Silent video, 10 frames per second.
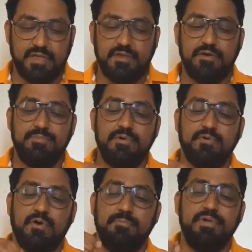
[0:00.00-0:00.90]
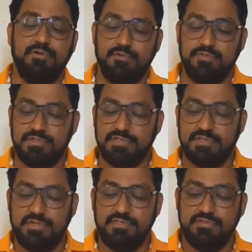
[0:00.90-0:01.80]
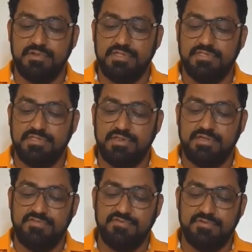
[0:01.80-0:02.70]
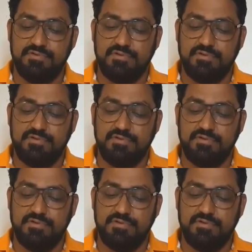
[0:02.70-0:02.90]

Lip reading: Now if you compare to this insulin syringe,